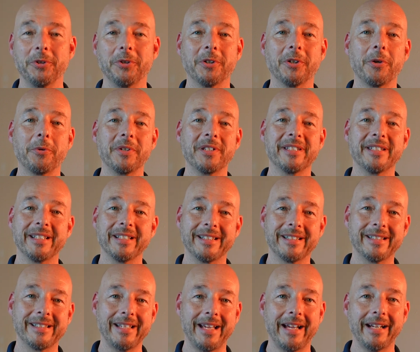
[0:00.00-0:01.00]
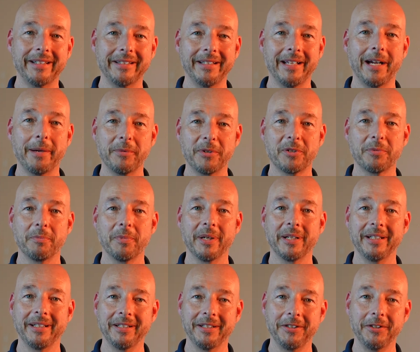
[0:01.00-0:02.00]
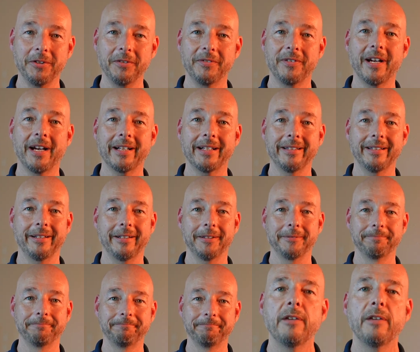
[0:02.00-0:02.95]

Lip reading: You can always see exactly how much money you've got in there.